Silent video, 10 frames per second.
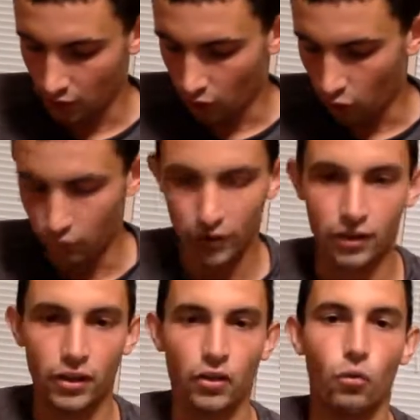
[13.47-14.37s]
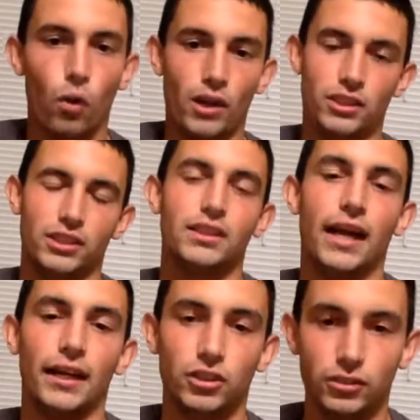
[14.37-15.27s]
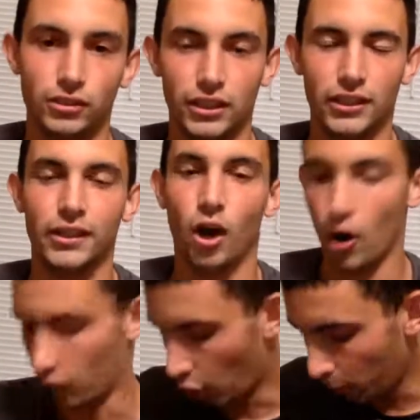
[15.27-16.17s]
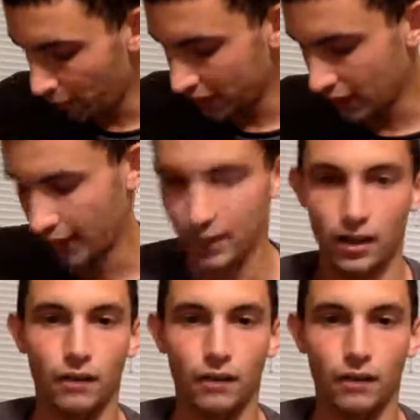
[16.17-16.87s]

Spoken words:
over the Washington Nationals here on opening night